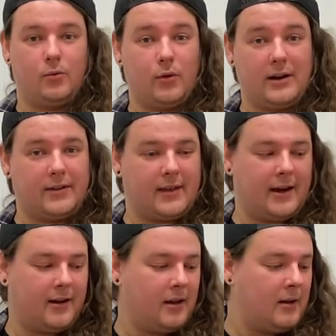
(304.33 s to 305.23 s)
really
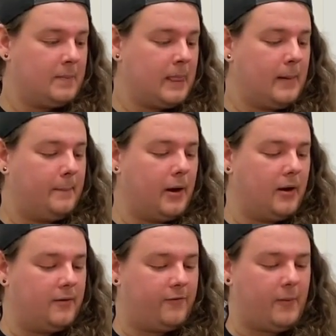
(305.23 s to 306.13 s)
thin.
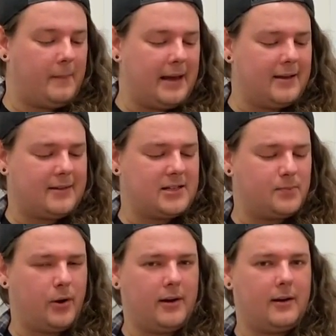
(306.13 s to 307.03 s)
But for me at this
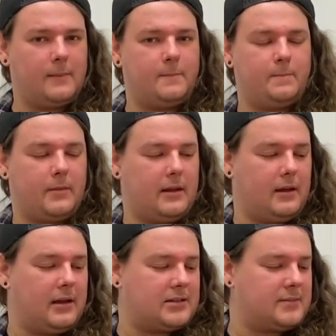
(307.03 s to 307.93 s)
point,
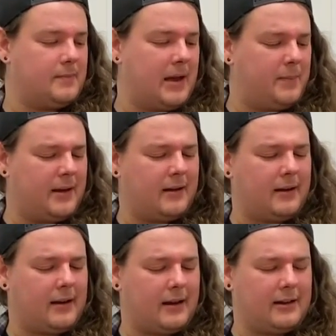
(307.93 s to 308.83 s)
it's maybe a
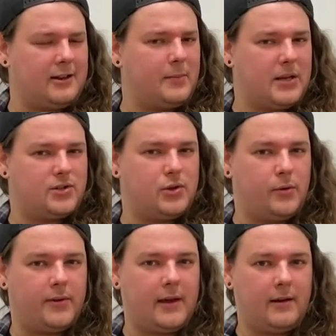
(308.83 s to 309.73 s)
little bit too
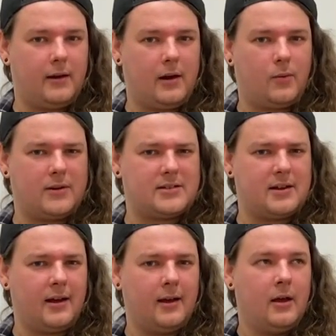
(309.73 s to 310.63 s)
thin, I want to
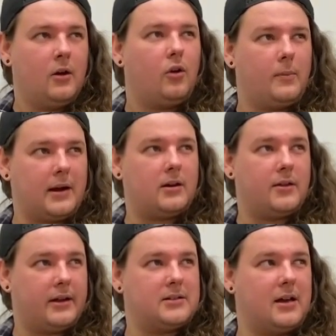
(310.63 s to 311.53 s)
say. All my
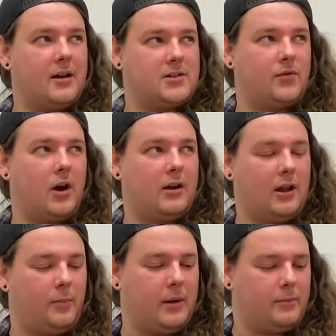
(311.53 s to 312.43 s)
other guitars have got a
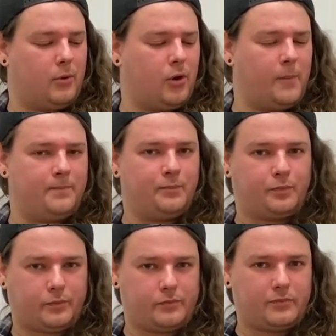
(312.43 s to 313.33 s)
little bit more
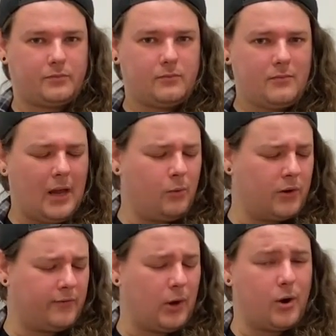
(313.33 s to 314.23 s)

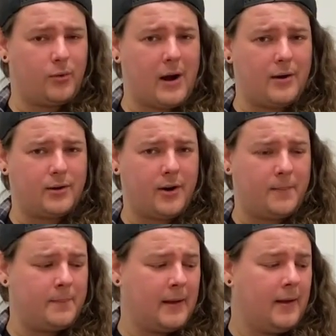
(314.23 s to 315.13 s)
wood floating around on them.